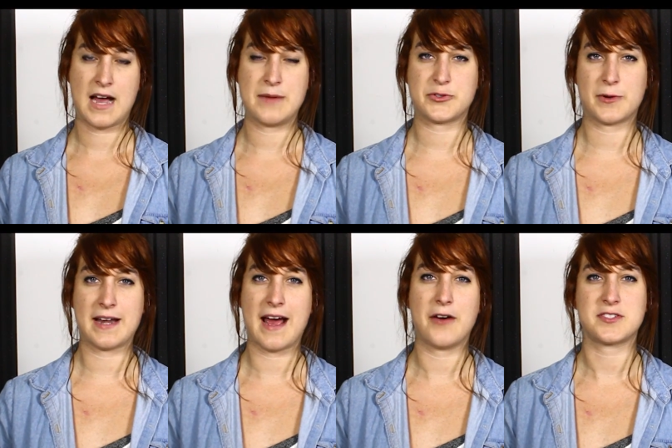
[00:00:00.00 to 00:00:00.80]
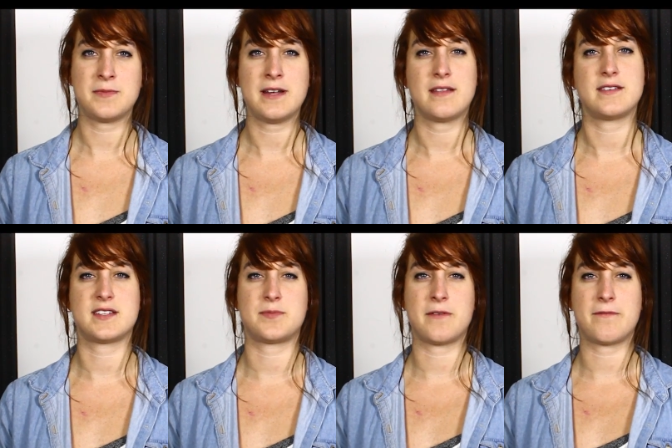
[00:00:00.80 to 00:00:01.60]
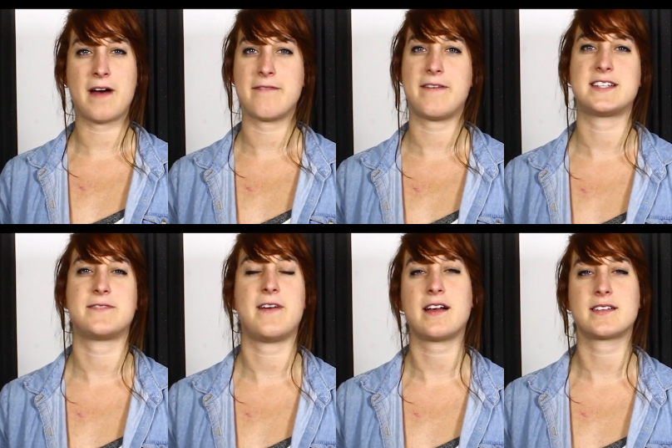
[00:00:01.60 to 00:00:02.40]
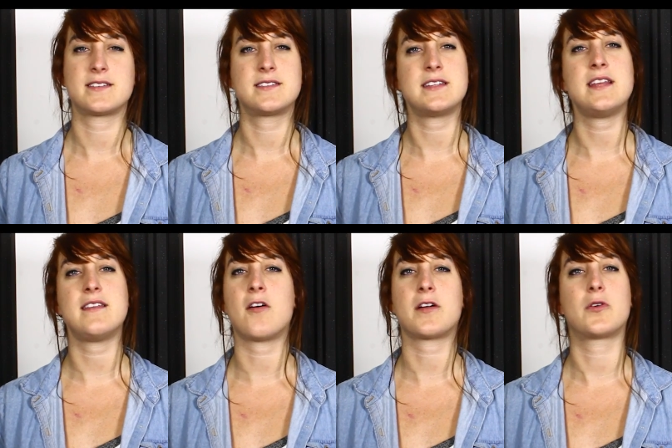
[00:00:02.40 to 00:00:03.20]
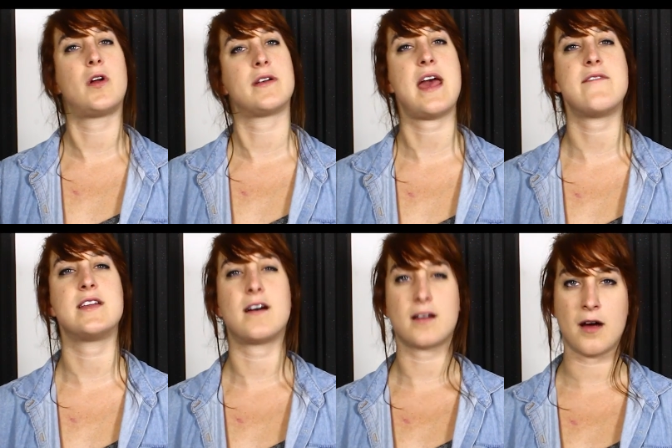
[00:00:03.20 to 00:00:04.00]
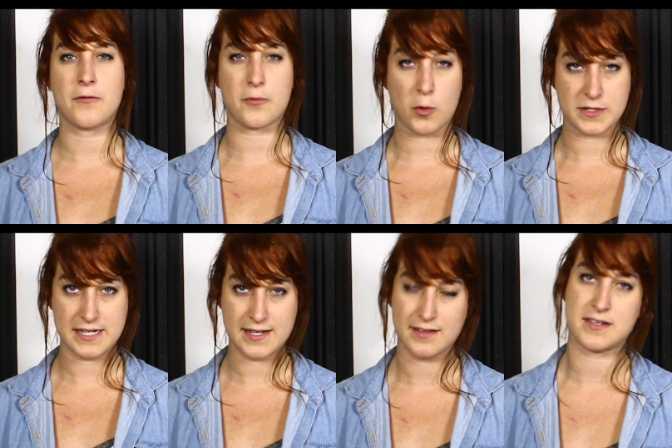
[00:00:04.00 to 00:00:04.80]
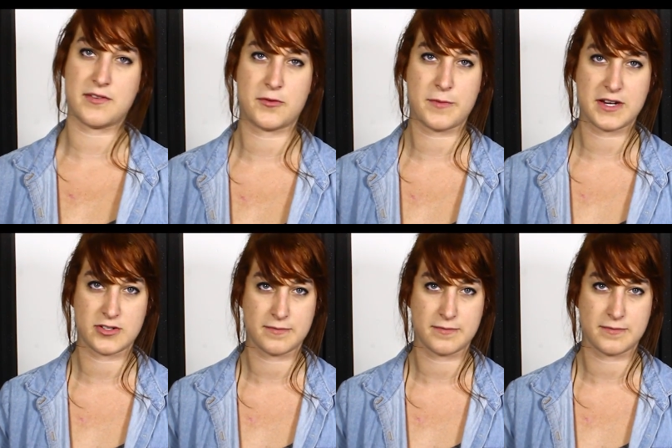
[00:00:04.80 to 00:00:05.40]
I'm Joanna Hausman, and this has been 5 Fast Facts. See the article on heavy.com for more details and information.